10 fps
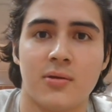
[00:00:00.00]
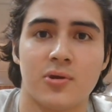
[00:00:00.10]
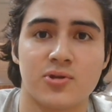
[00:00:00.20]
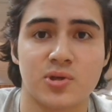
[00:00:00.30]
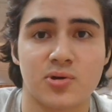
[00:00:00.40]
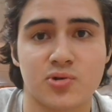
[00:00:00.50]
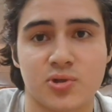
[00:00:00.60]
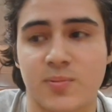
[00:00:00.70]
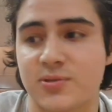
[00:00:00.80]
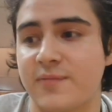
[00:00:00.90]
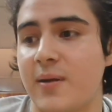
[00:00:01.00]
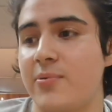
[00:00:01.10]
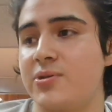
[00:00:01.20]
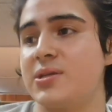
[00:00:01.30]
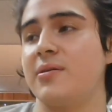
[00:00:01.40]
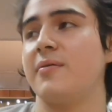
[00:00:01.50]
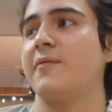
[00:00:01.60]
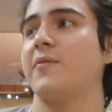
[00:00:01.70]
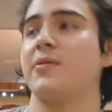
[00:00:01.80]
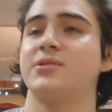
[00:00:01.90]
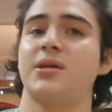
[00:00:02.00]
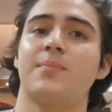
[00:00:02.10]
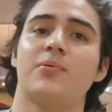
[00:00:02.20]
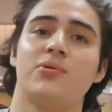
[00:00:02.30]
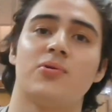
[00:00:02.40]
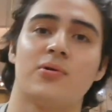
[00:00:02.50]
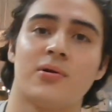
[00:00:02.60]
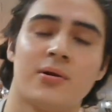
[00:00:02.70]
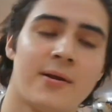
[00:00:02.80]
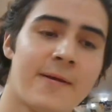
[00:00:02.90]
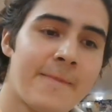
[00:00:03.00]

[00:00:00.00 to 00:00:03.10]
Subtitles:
Those slow twitch muscle fibers, think of, for example, your